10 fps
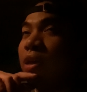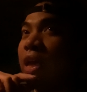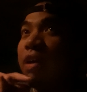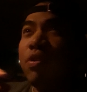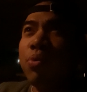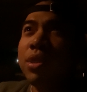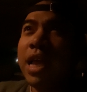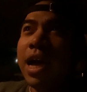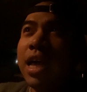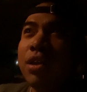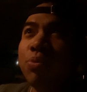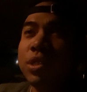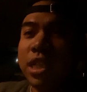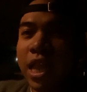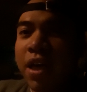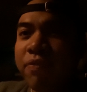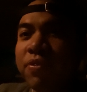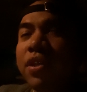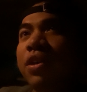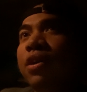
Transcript: everyone that kind of was left